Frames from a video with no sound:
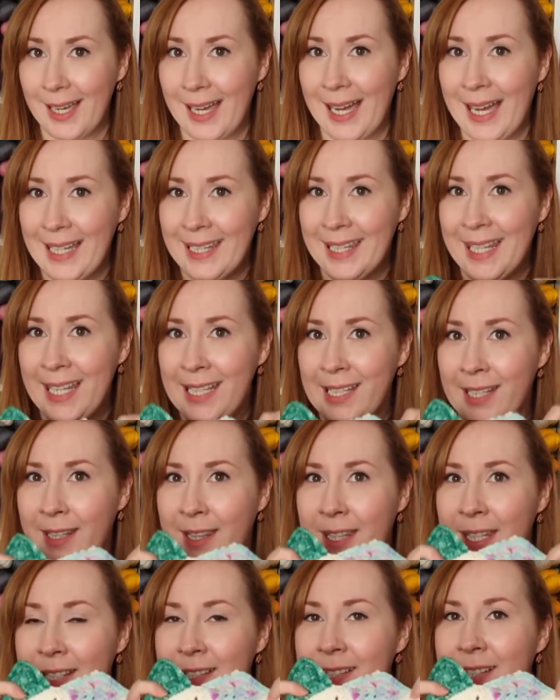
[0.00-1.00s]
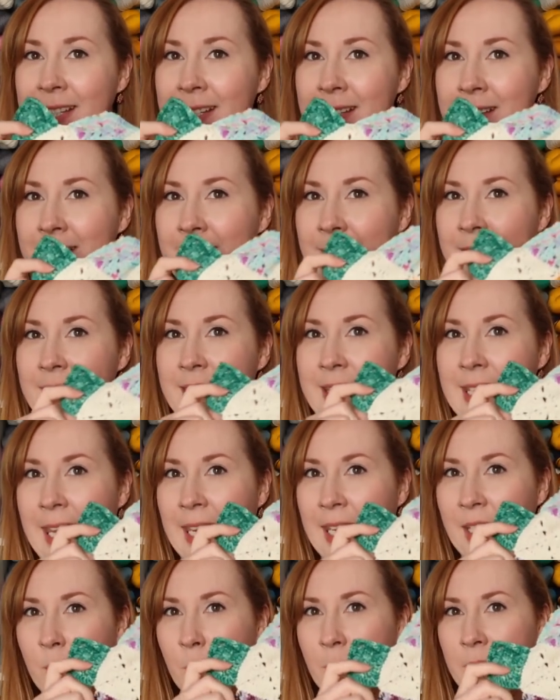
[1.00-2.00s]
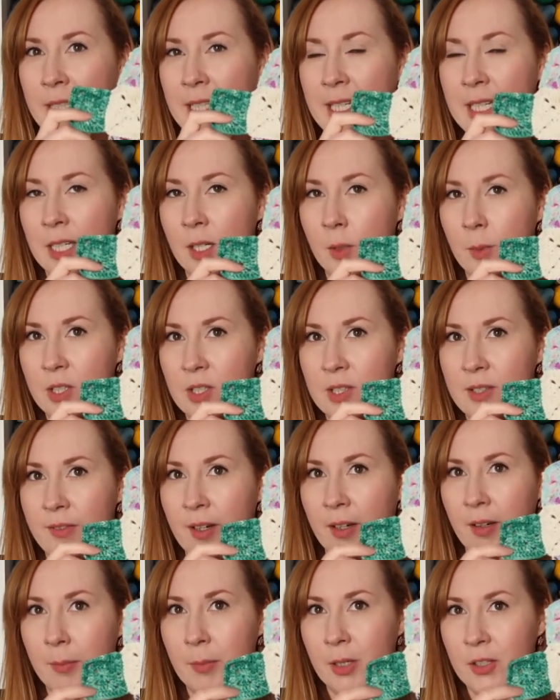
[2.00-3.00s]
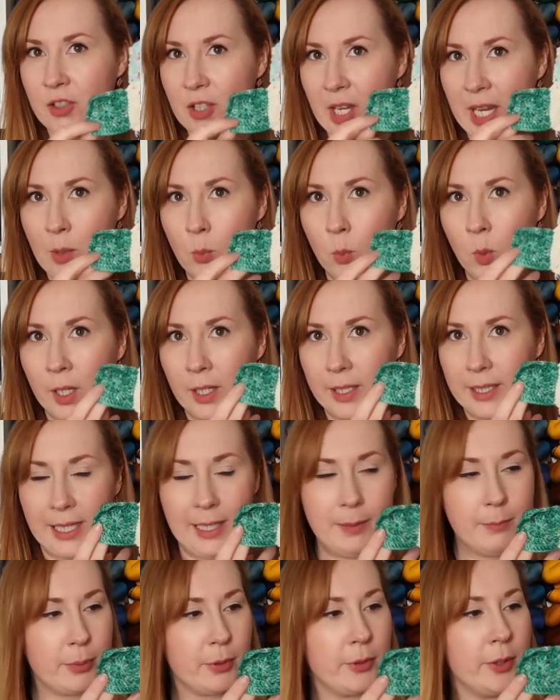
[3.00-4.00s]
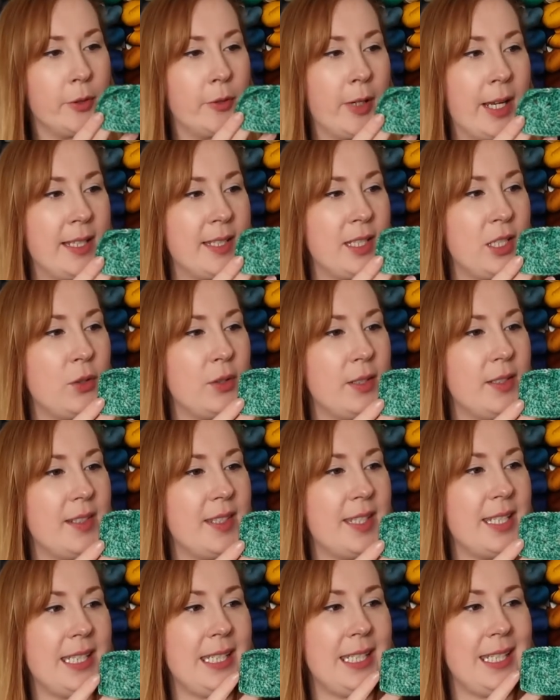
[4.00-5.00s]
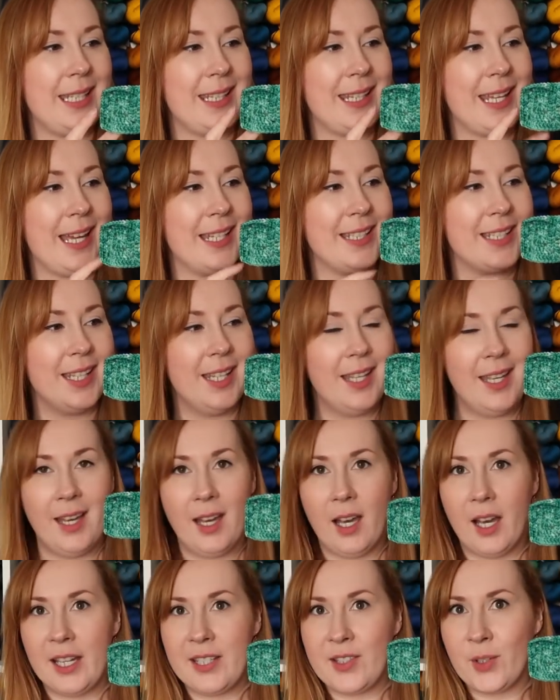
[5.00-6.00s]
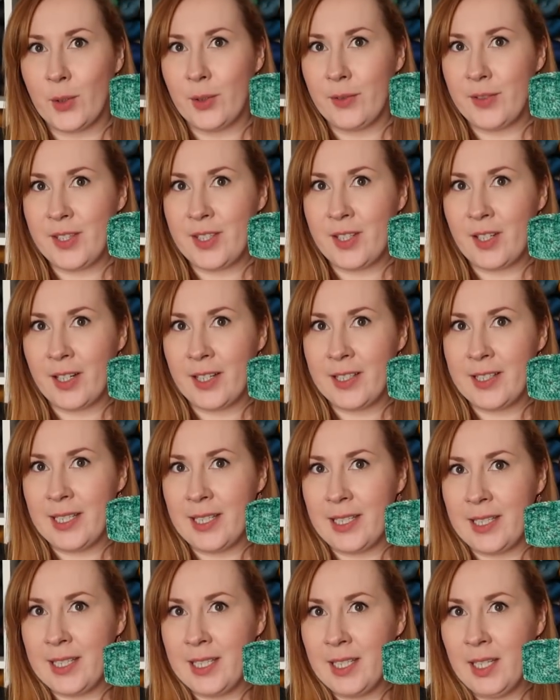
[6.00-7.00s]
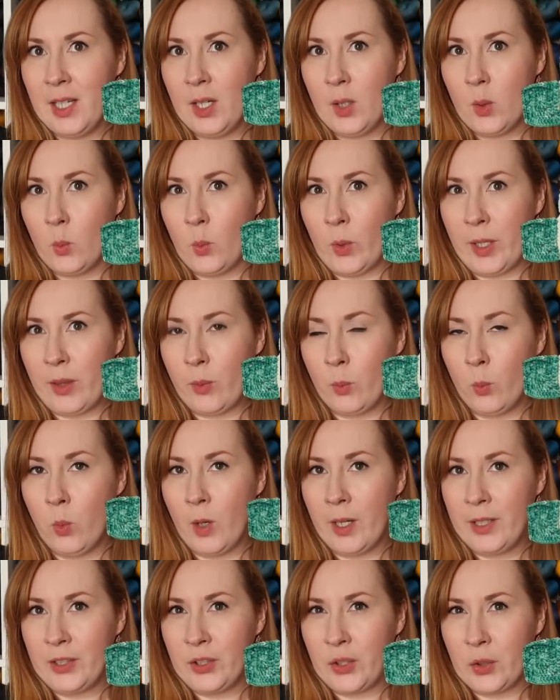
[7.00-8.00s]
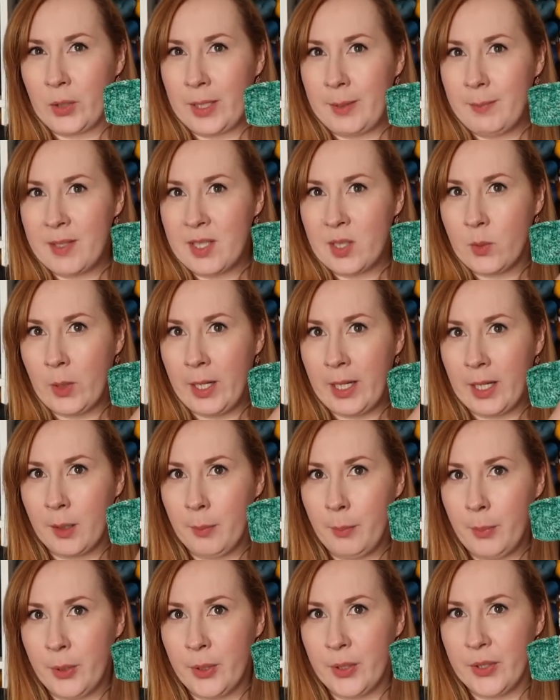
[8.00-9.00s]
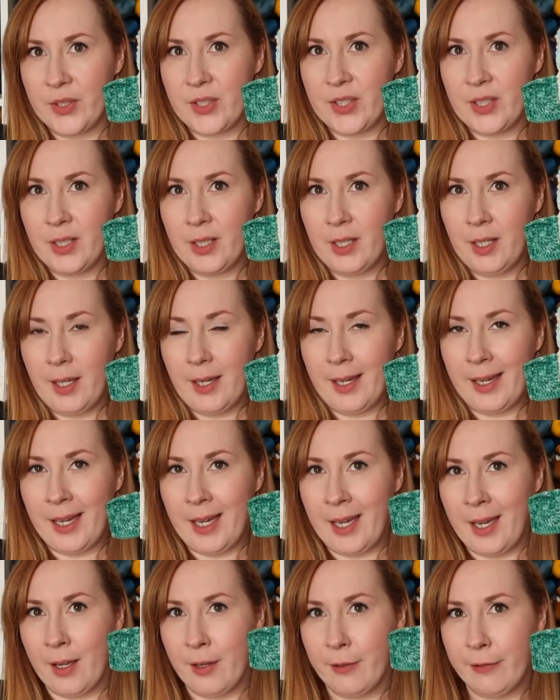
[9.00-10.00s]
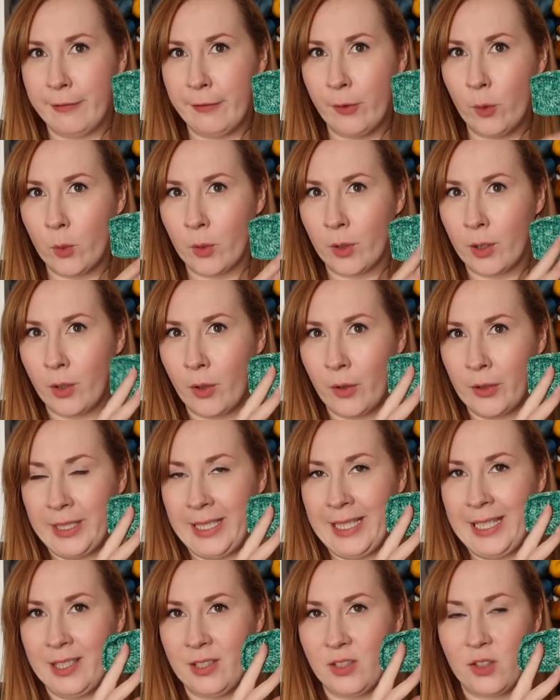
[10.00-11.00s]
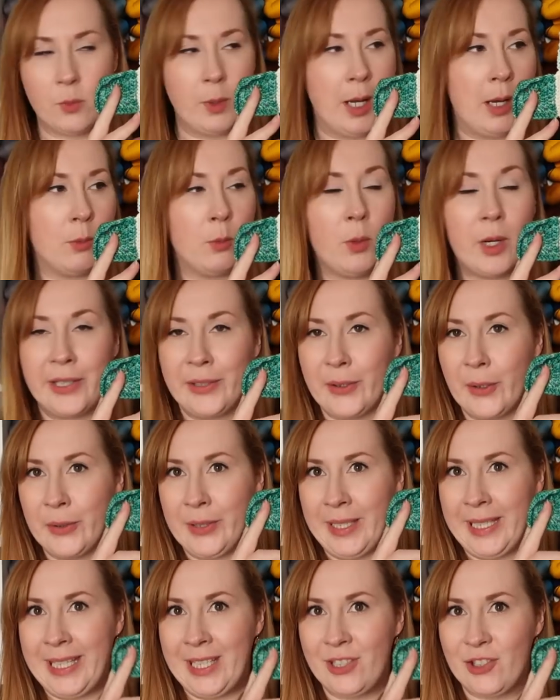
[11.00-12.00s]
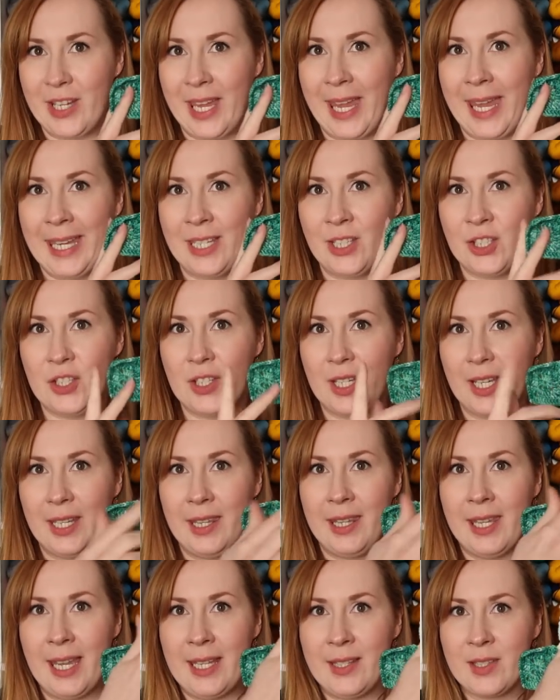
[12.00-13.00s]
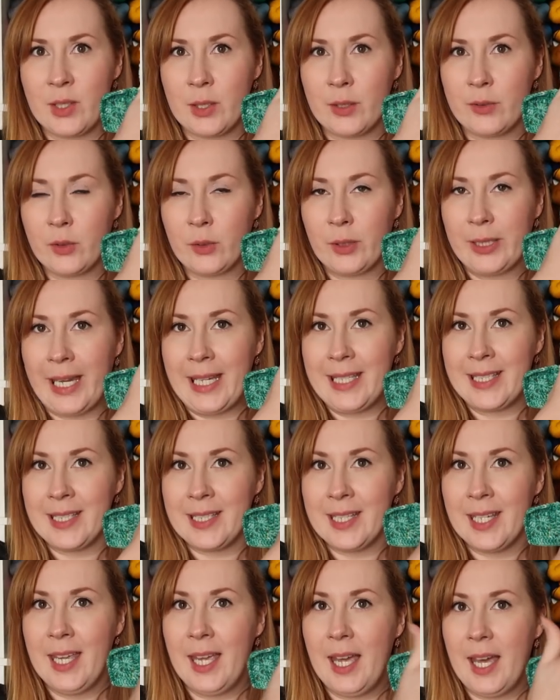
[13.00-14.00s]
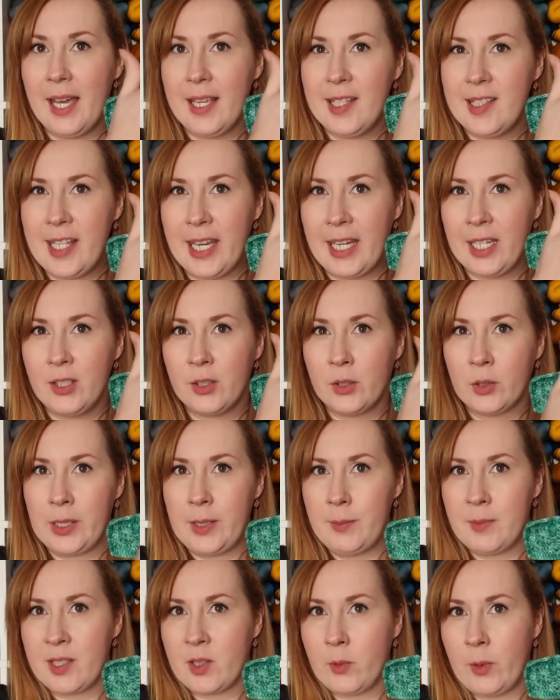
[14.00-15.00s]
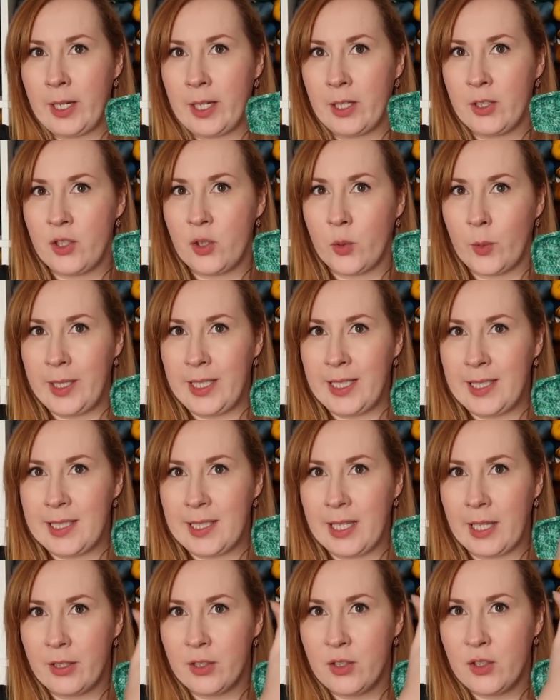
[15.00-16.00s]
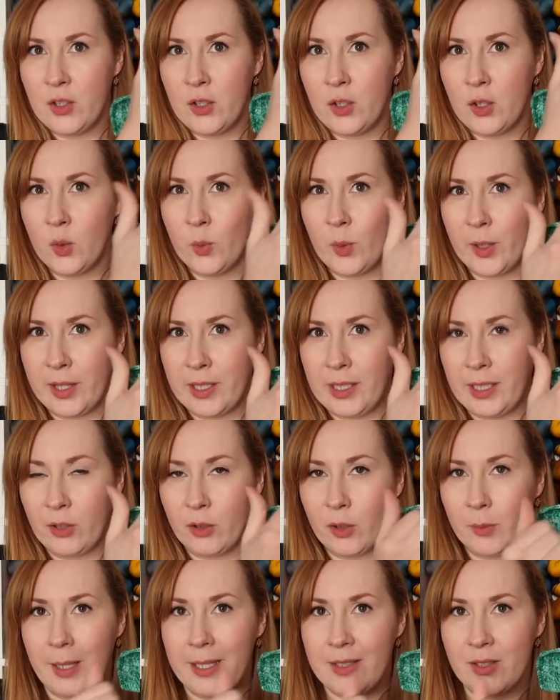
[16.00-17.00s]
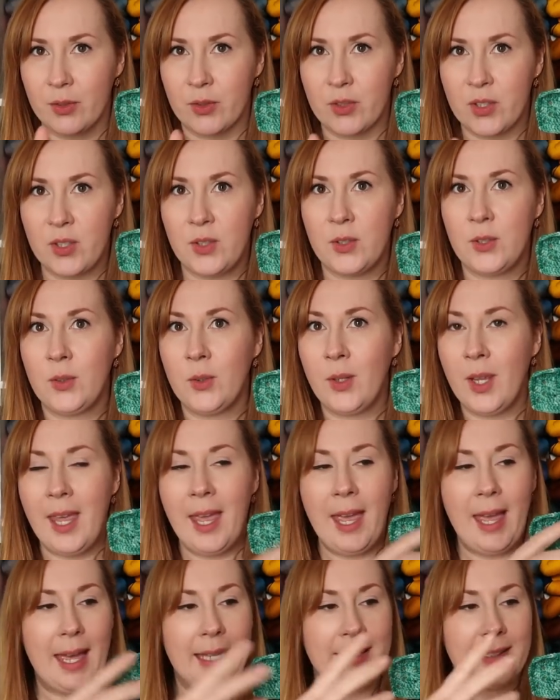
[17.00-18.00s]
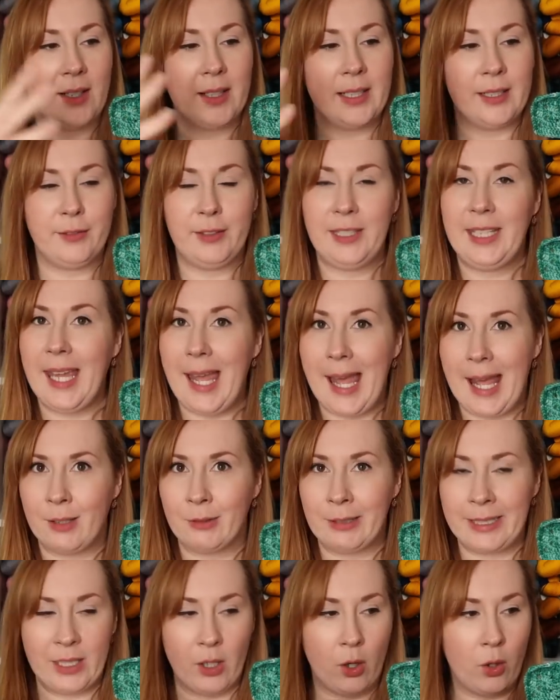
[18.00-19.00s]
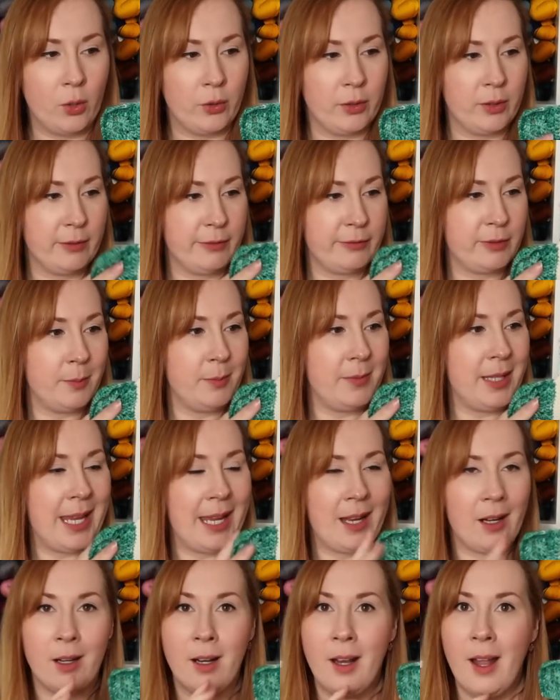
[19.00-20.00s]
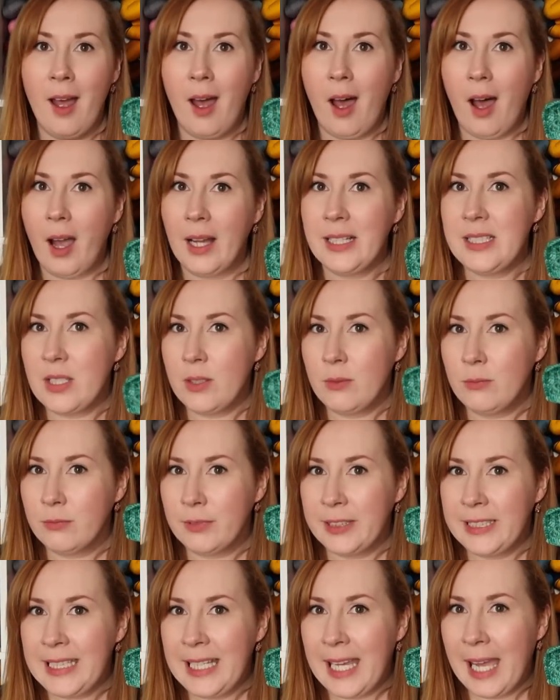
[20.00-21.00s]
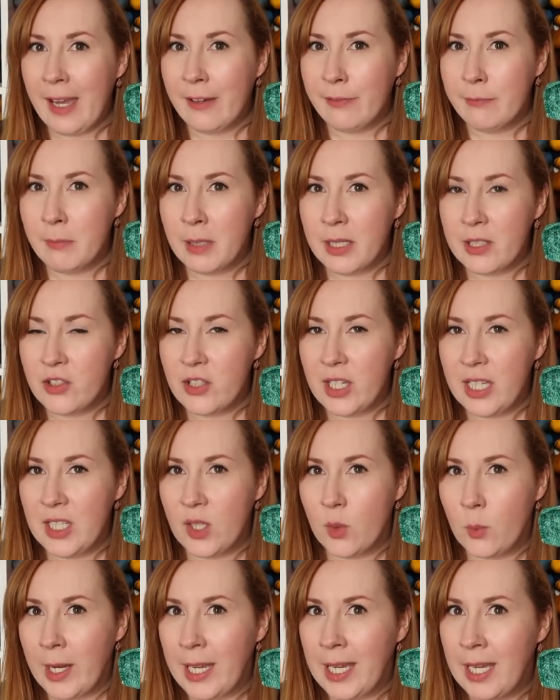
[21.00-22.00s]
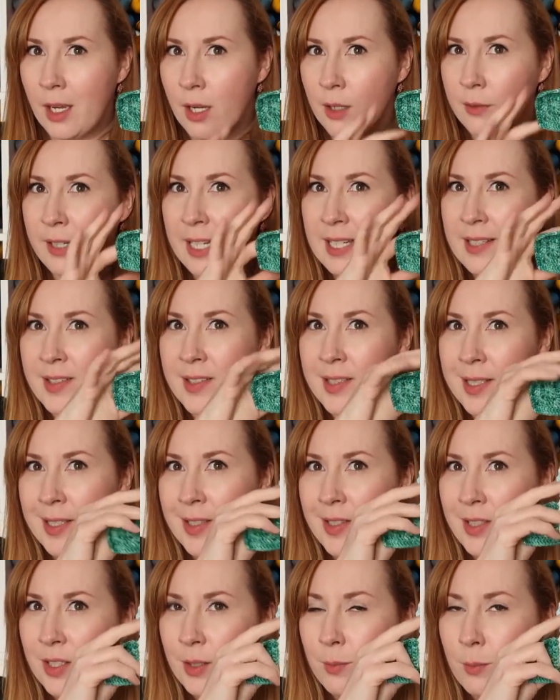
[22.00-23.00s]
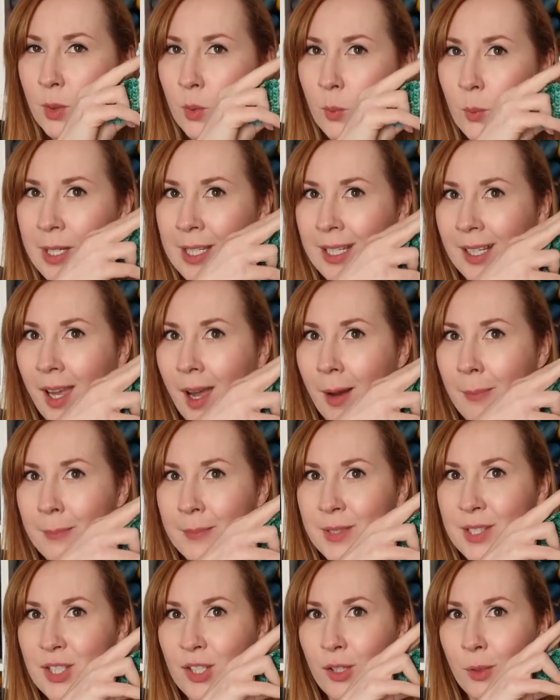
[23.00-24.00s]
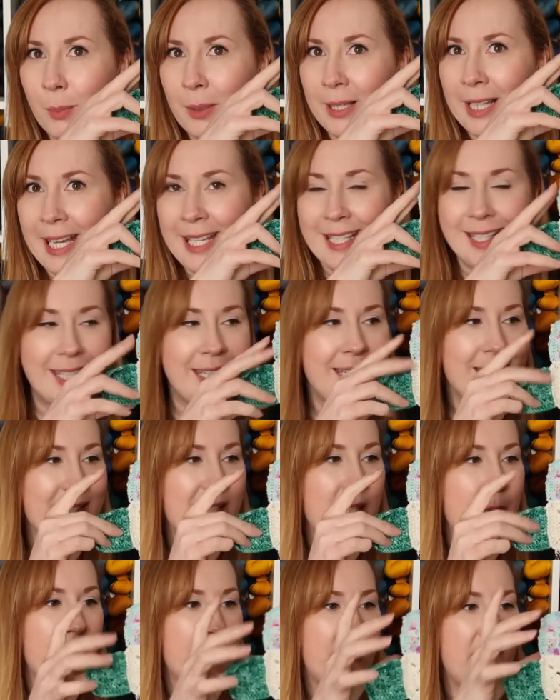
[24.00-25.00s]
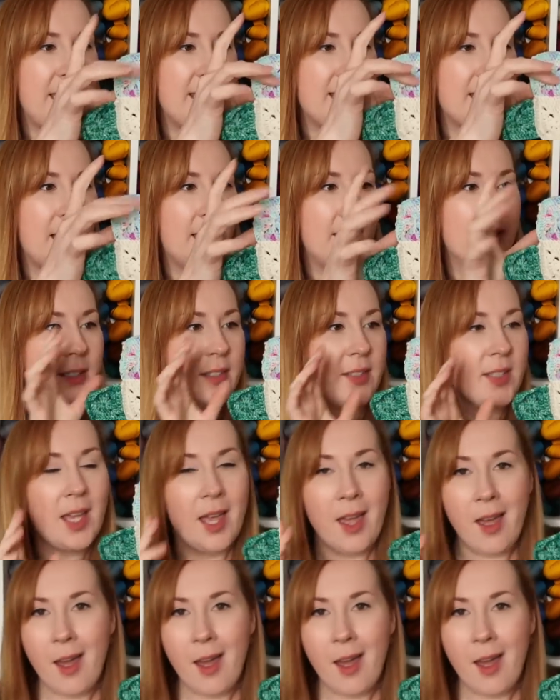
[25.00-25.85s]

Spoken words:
And then this is the second one here, which is very much a work in progress. You can see that I sort of started with one cream square, put one on each edge, and then sort of created a second cream square, joining together two with an incremental two, and kind of carry on from there. I don't really have much in the way of a system when it comes to placing some of these colours.